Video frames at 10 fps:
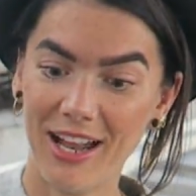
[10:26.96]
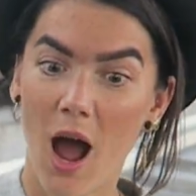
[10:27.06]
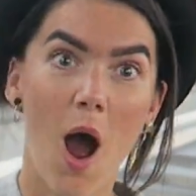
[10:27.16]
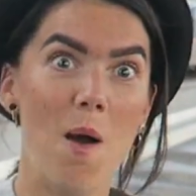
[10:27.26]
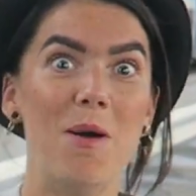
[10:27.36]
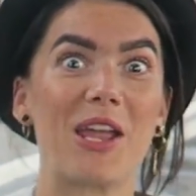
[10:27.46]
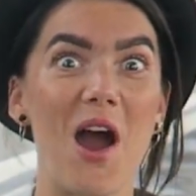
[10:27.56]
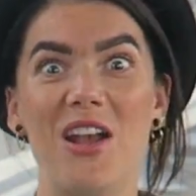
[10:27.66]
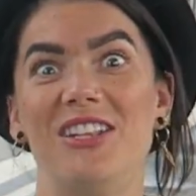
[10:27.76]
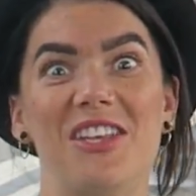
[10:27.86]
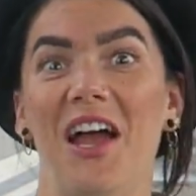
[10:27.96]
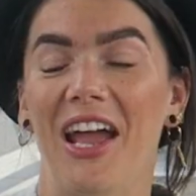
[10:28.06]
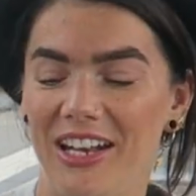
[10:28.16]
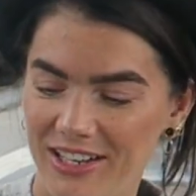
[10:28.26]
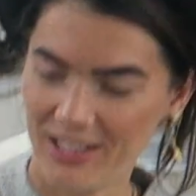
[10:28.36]
Oh my god, it's a
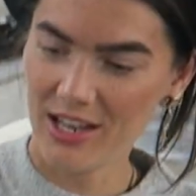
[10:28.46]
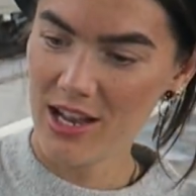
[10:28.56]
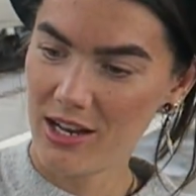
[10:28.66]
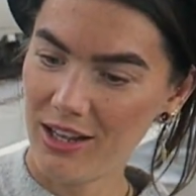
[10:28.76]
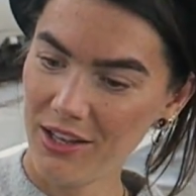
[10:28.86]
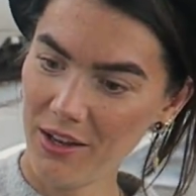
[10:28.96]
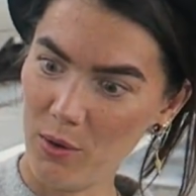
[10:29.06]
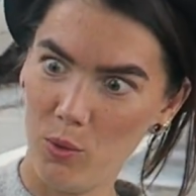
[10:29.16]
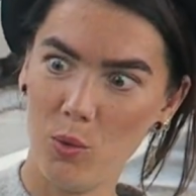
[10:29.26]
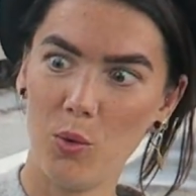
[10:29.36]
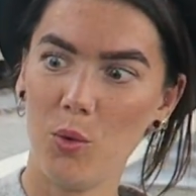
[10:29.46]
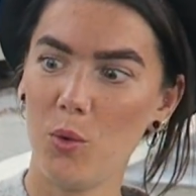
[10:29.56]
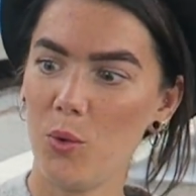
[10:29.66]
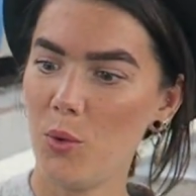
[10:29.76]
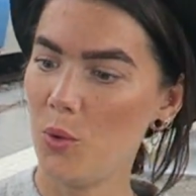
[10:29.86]
head.
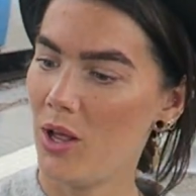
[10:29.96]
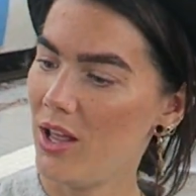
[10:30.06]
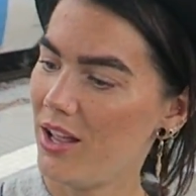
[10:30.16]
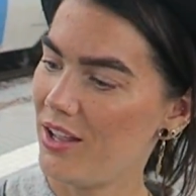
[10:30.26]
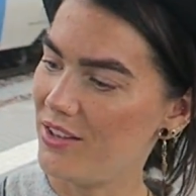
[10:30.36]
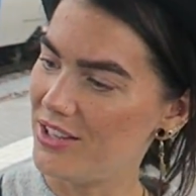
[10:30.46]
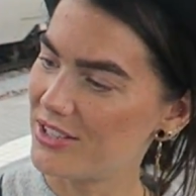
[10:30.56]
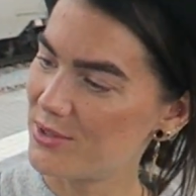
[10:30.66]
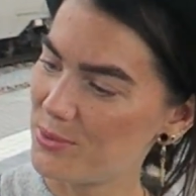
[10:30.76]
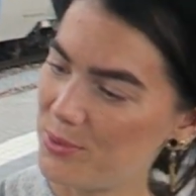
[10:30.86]
Ooh, this is